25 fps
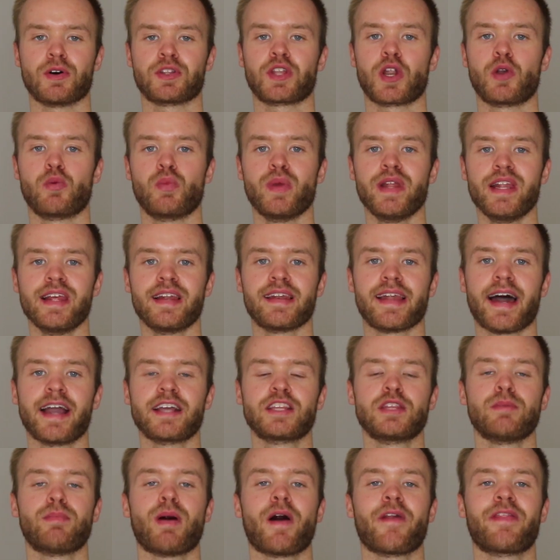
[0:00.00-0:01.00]
What I really
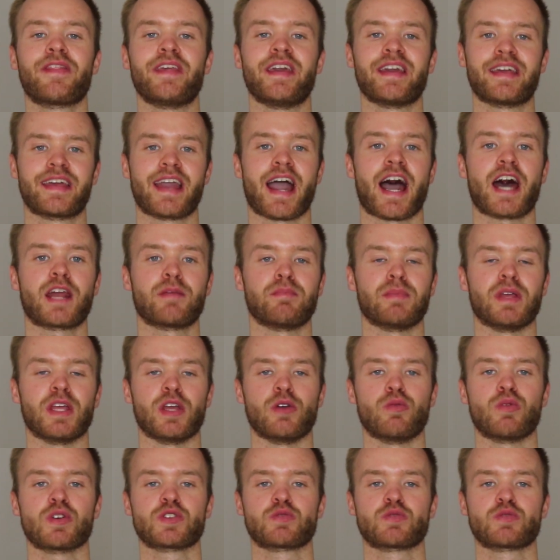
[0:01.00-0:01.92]
liked about the Academy